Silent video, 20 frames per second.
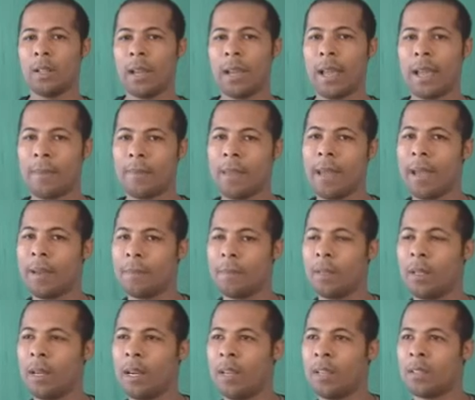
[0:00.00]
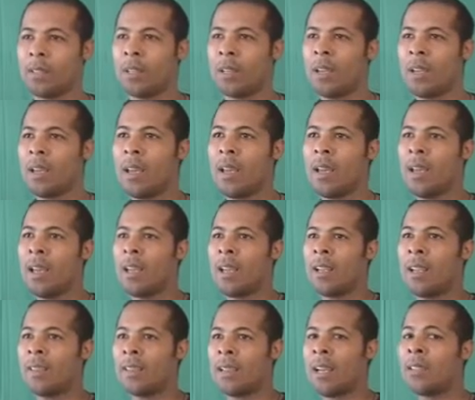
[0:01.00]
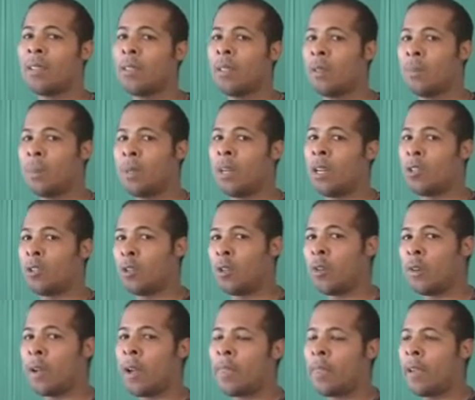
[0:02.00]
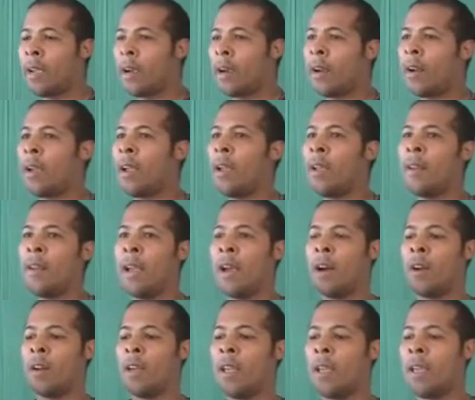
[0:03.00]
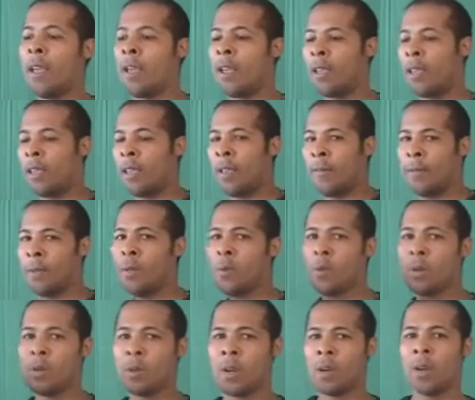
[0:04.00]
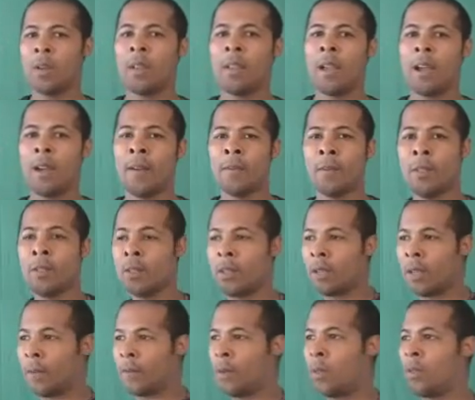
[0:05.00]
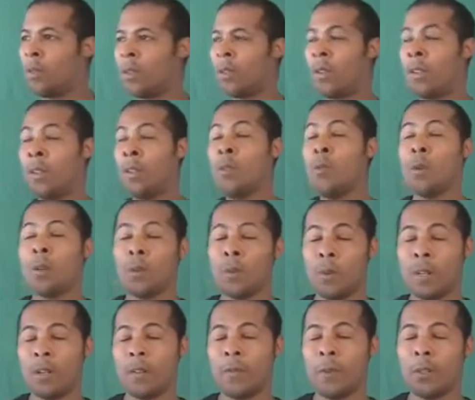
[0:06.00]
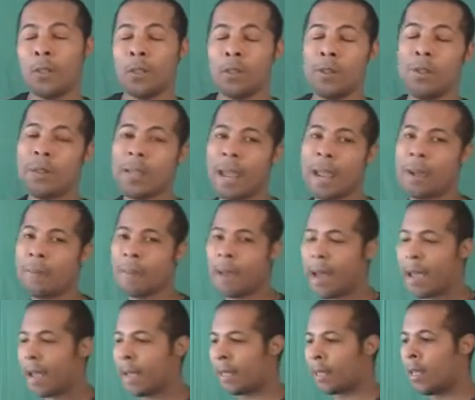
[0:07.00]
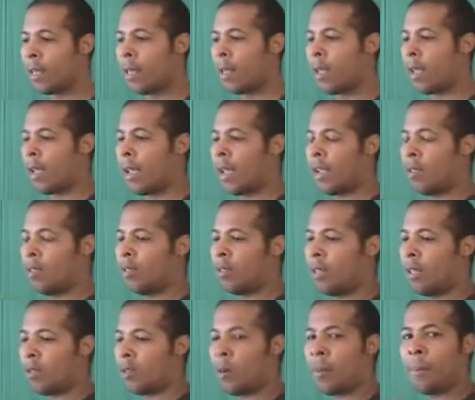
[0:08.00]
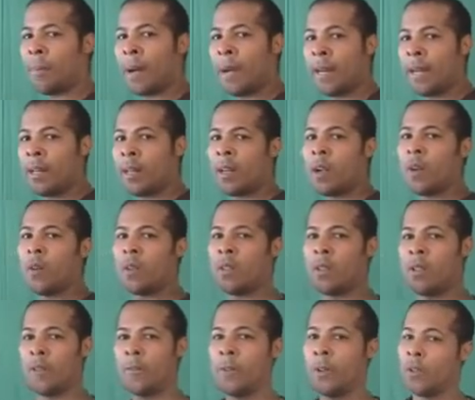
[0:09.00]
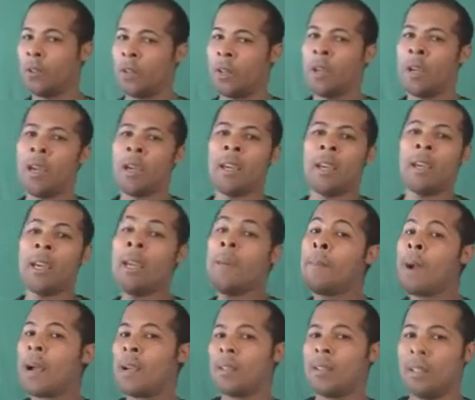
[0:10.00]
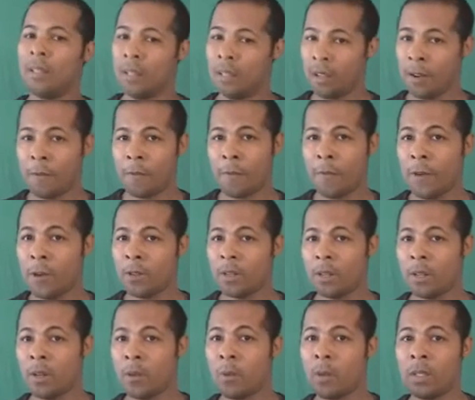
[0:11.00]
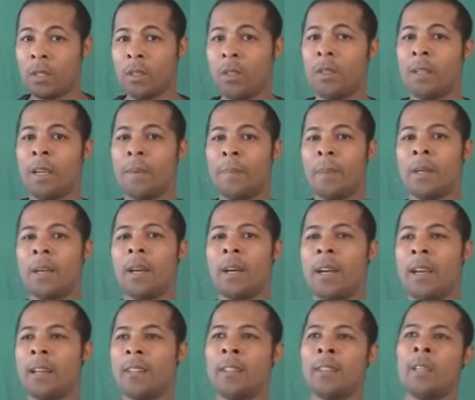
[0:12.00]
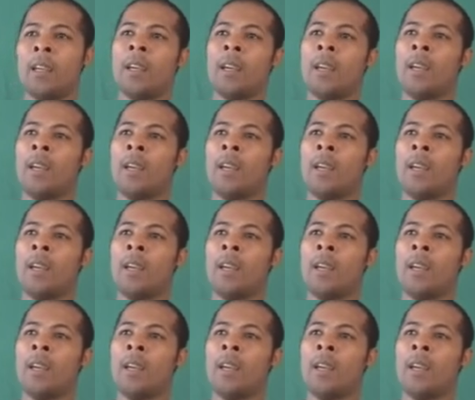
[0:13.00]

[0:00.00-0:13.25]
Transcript: they have that, because that's just because you're not there. Now, if you were to go, now if you would have went in the future and you came back and you sent your buddy to go into the future, he might have seen a different future than what you did, because